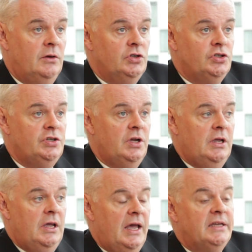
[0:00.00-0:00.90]
just
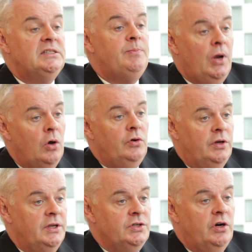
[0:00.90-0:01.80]

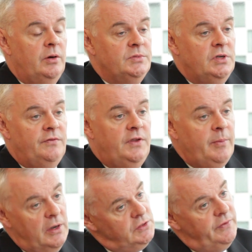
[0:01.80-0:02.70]
exploded in terms of the
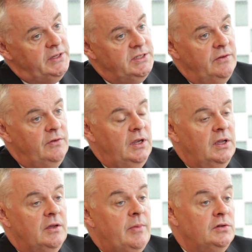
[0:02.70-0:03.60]
amount of activity
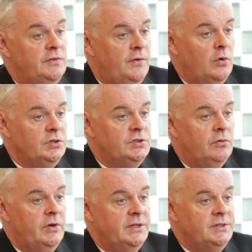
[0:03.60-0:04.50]
and the amount of focus
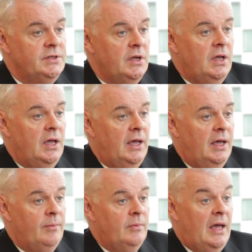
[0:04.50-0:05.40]
there is,
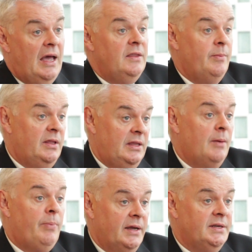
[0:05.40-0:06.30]
and the
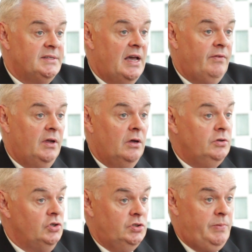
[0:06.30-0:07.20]
impact it's having
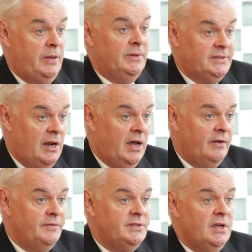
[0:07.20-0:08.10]
on just people's
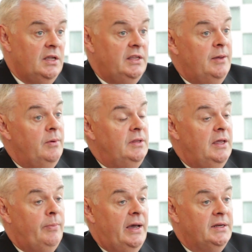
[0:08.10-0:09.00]
lives, the
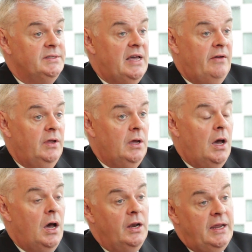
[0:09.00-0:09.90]
impact it's having
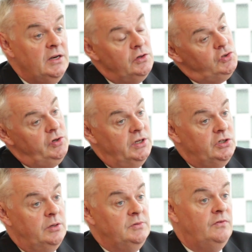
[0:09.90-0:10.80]
on industry in
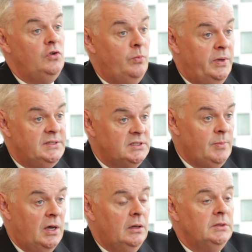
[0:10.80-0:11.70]
terms of new business
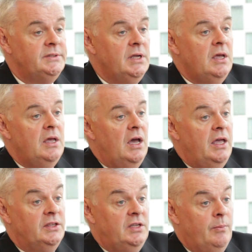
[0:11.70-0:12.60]
models,
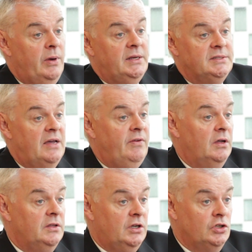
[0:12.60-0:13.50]
the impact it's having
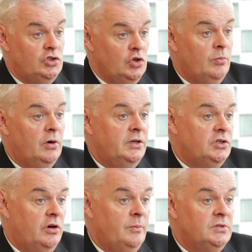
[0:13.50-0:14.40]
on the consumer in
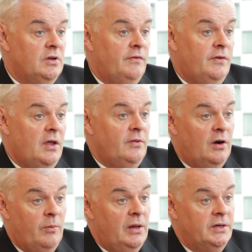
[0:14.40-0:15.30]
terms of
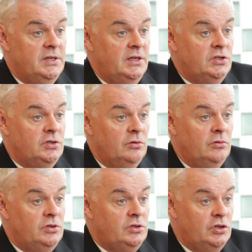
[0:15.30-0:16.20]
their ability
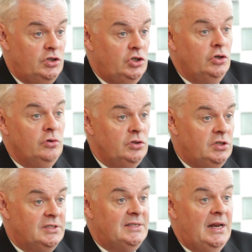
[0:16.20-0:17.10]
to choose,
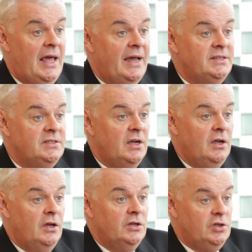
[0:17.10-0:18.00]
to select,
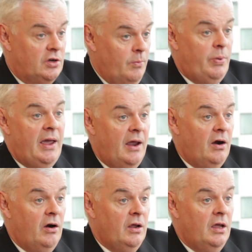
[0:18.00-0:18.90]
to
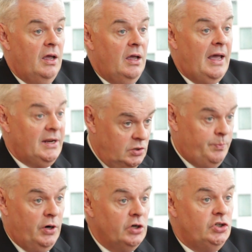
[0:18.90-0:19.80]
compare, and to
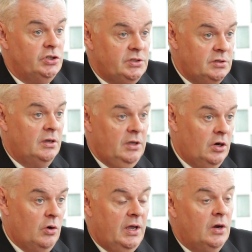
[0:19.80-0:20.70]
purchase,
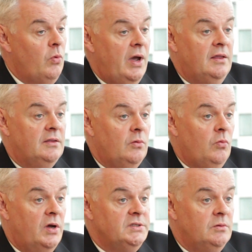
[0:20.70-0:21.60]
in a way that
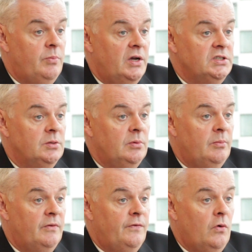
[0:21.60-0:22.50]
wasn't possible
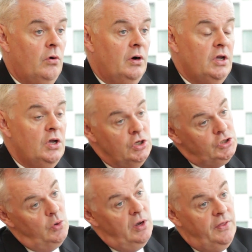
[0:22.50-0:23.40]
before.
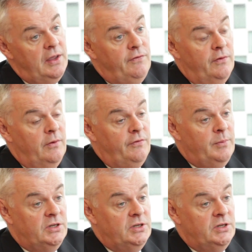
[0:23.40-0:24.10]
So I think from